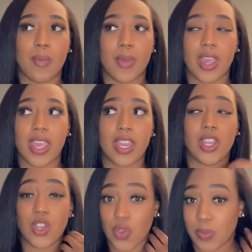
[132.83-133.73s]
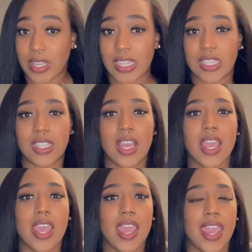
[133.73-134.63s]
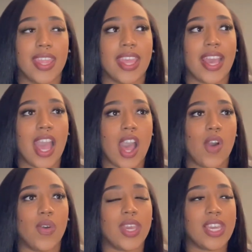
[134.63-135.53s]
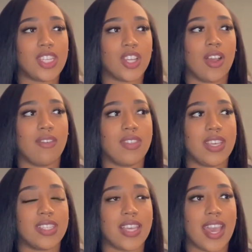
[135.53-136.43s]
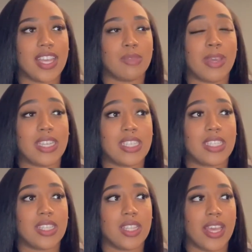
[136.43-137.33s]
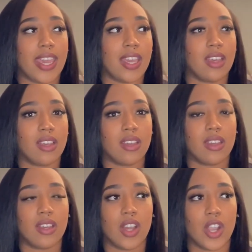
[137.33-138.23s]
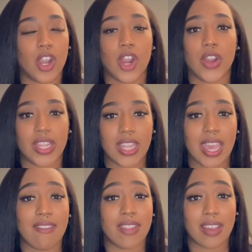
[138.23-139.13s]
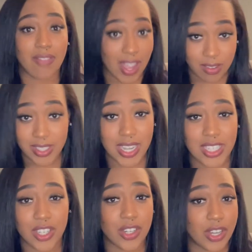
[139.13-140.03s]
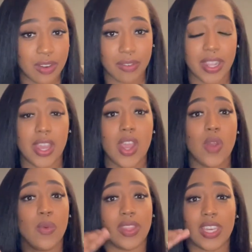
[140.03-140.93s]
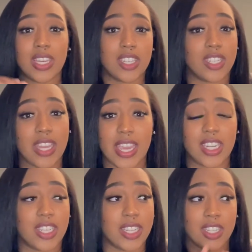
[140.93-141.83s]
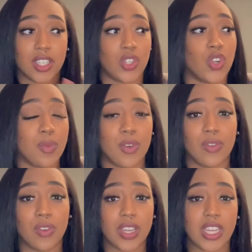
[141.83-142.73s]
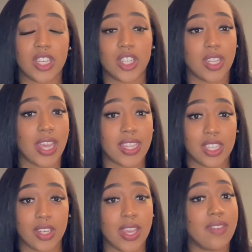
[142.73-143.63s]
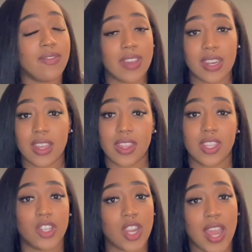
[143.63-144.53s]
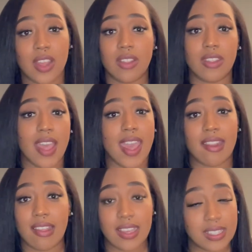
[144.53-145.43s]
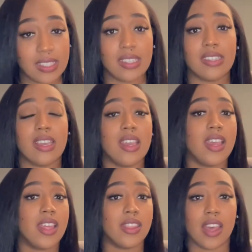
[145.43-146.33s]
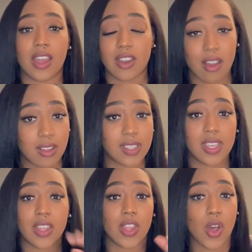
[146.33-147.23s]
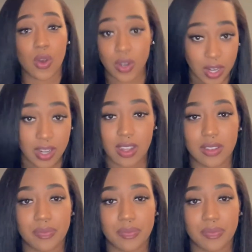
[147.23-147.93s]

in humans, and like how each of these aspects like occur in life. Like vital signs are different with each stage. Like there's a normal for each, like the infant, the child, the adolescent, the adult, the older adult.